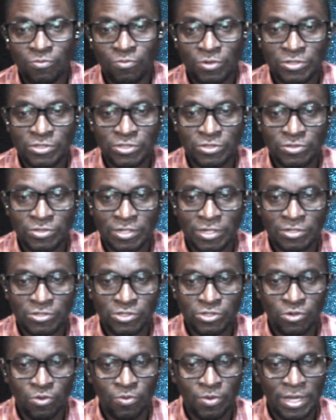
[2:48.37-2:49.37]
Once you've done
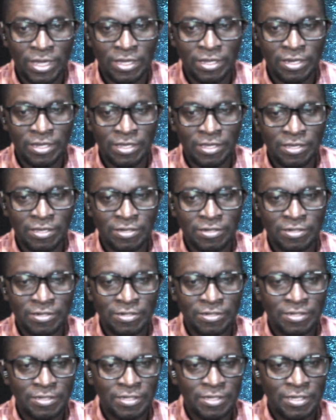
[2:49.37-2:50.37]
so, anything
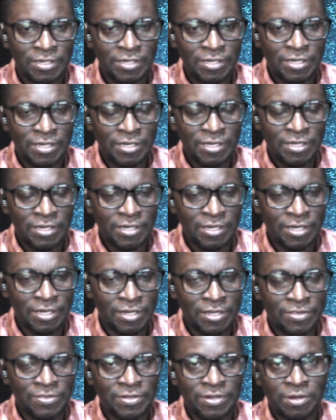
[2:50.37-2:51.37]

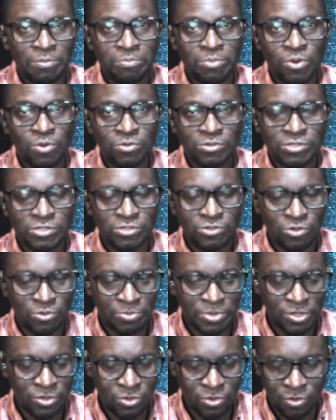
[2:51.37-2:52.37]
I post, you'll
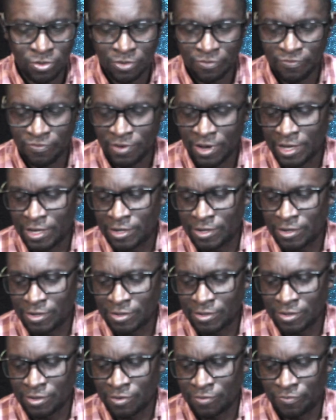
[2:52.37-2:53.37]
be notified
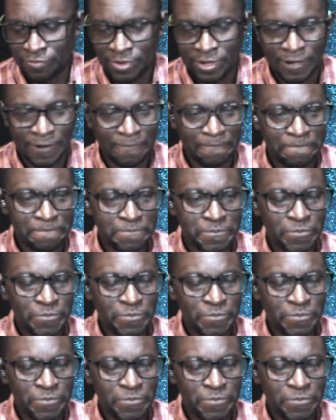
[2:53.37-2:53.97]
of it.